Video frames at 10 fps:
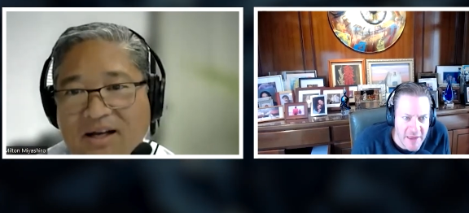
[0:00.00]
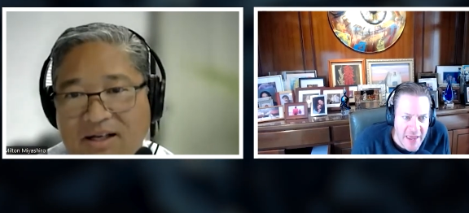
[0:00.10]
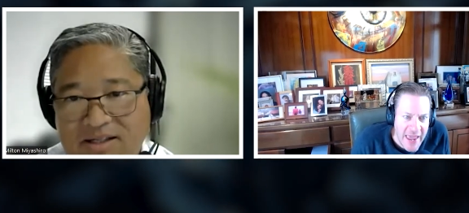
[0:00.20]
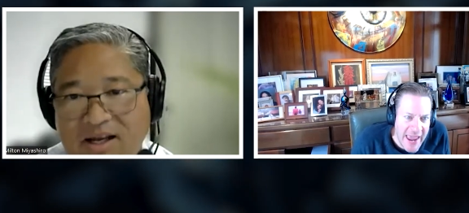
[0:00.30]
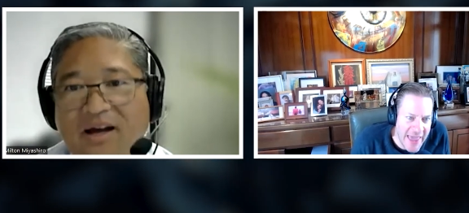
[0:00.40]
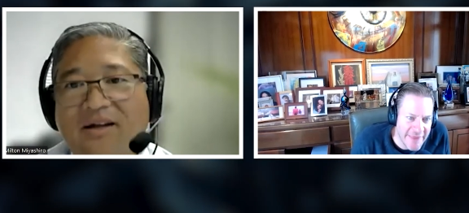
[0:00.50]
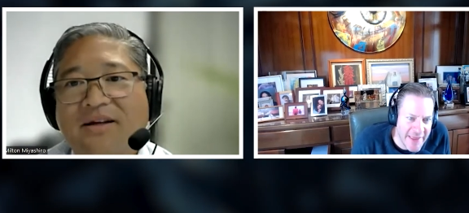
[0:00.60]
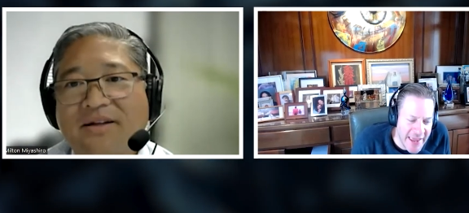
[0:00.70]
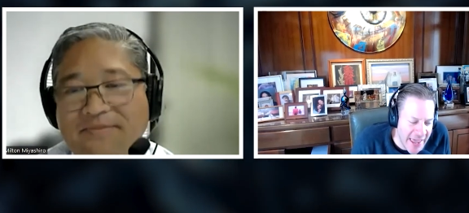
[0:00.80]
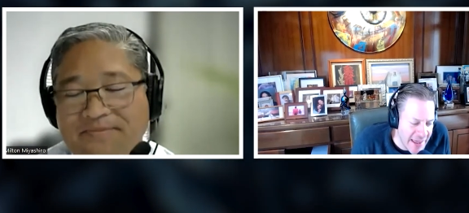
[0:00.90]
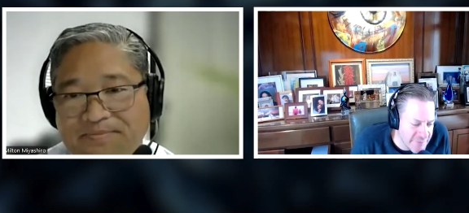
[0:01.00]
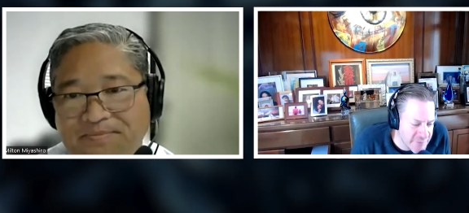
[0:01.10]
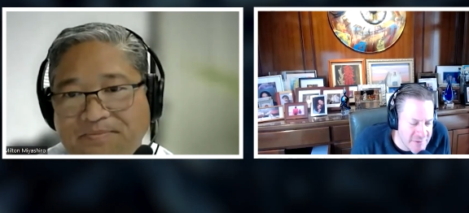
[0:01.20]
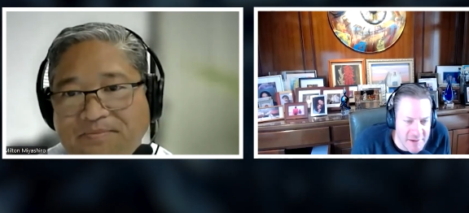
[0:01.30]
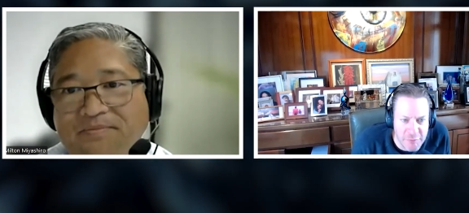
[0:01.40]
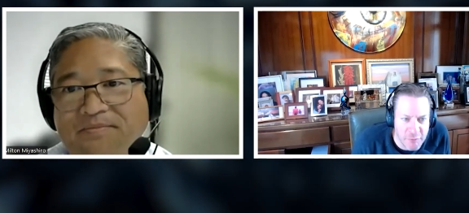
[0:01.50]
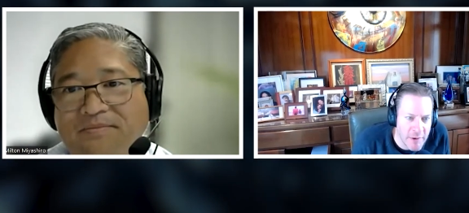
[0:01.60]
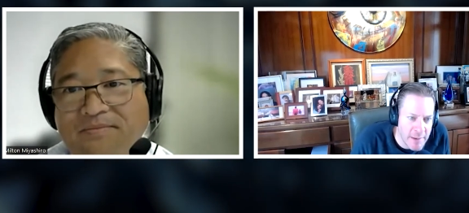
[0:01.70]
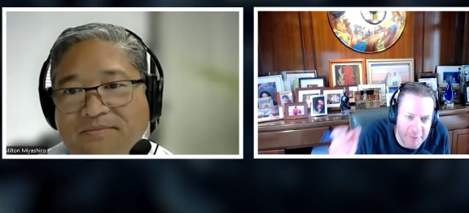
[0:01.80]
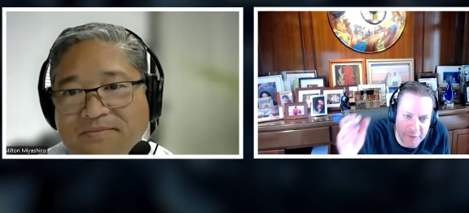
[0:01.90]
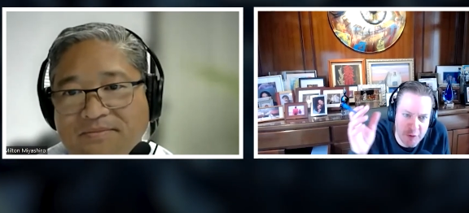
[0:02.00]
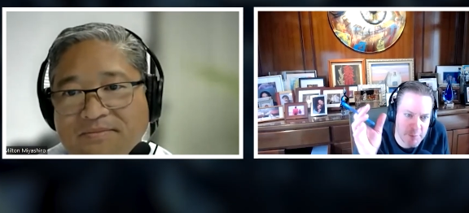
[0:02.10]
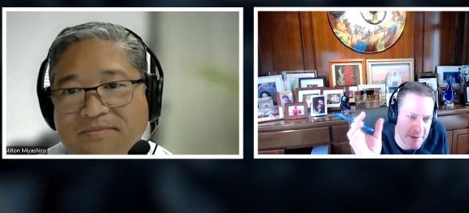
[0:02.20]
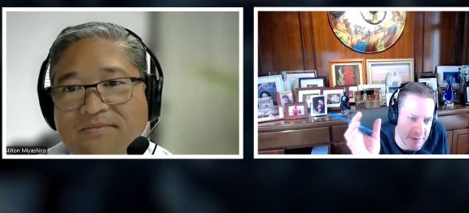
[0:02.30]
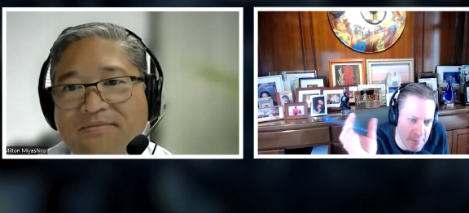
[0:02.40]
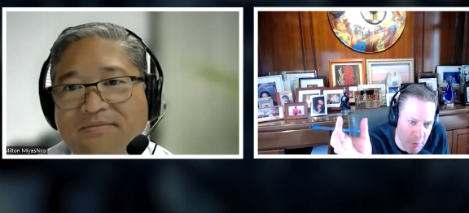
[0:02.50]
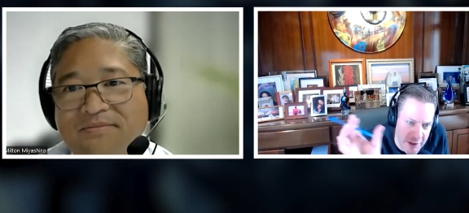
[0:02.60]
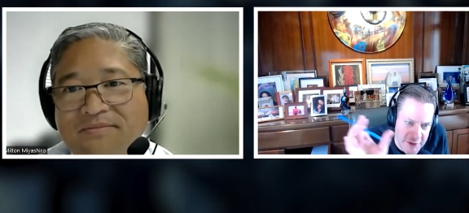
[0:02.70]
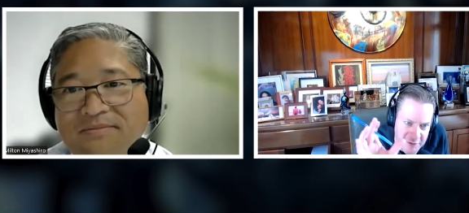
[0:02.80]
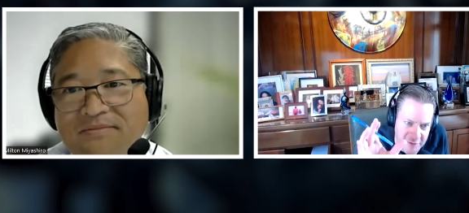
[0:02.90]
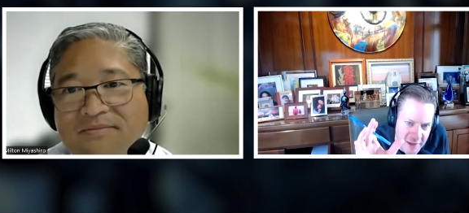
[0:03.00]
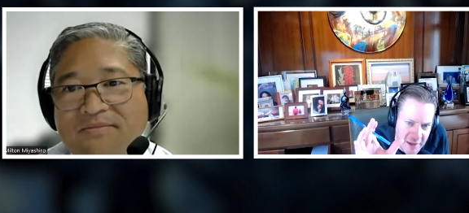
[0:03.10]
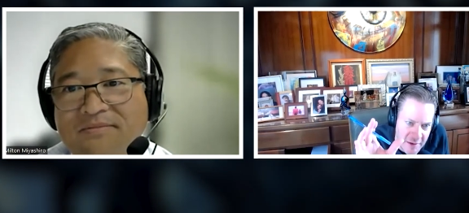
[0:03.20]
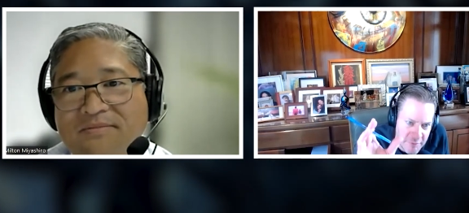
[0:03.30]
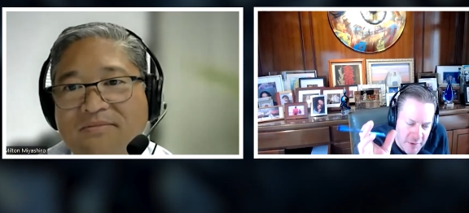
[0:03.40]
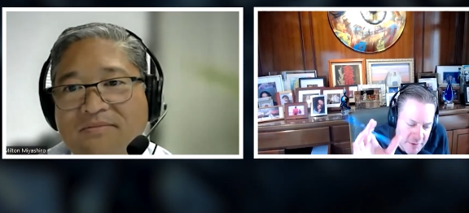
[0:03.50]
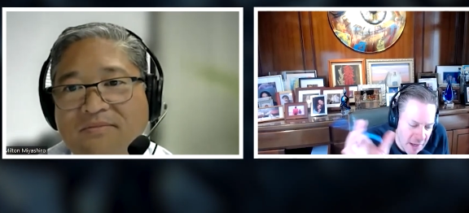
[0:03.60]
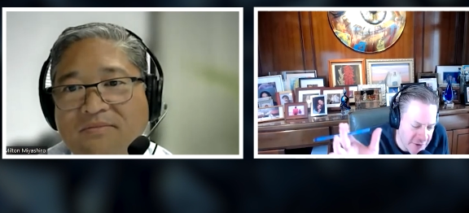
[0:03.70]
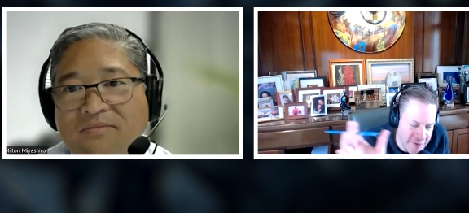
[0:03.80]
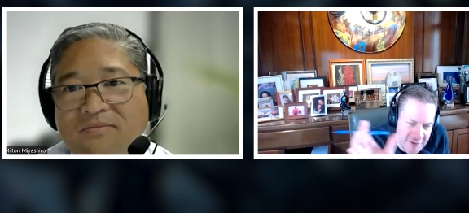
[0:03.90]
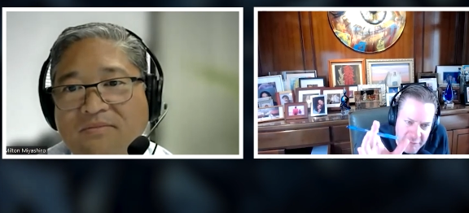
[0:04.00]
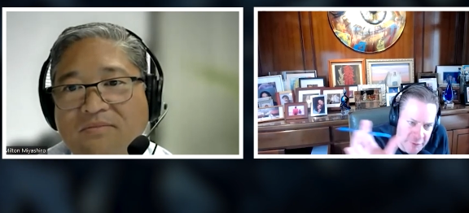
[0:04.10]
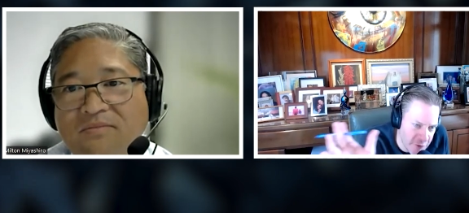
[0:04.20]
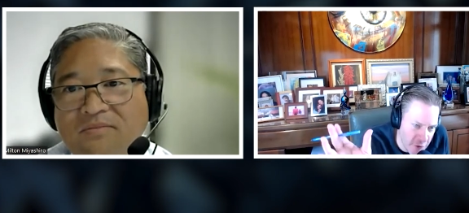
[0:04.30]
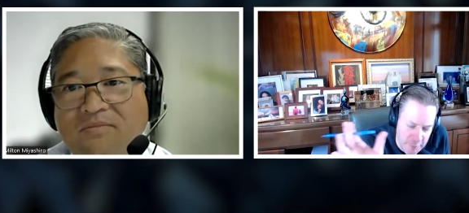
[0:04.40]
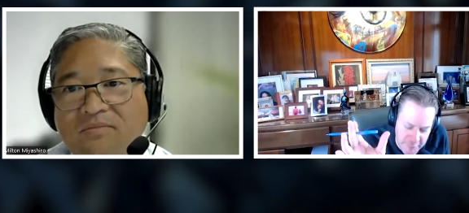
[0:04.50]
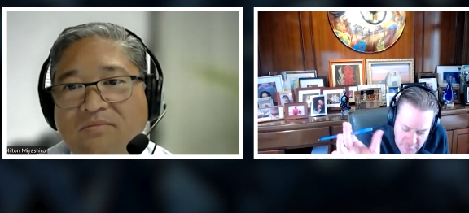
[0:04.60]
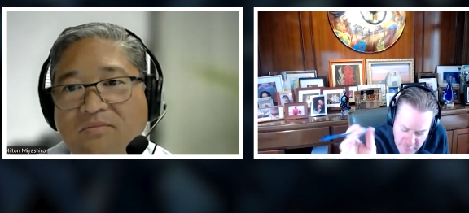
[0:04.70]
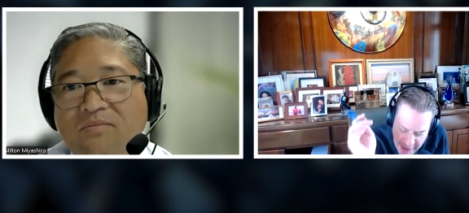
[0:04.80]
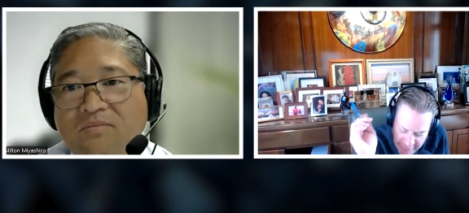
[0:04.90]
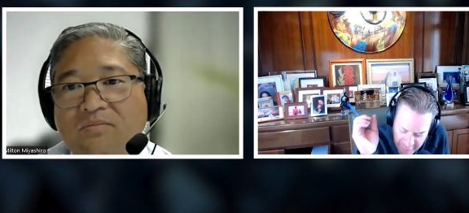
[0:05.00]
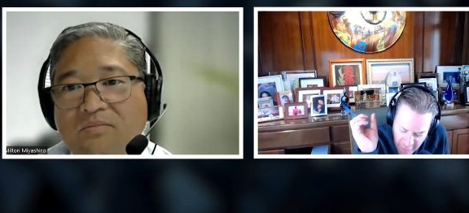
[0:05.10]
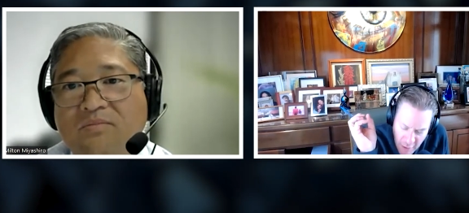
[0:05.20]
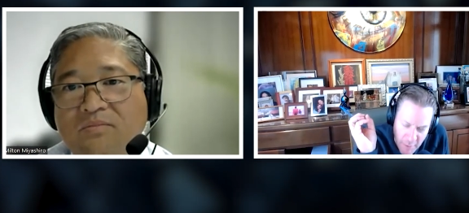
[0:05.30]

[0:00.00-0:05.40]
Speaker 1: Exactly. And they have different. I'm assuming the mortgages have not just different terms and rates,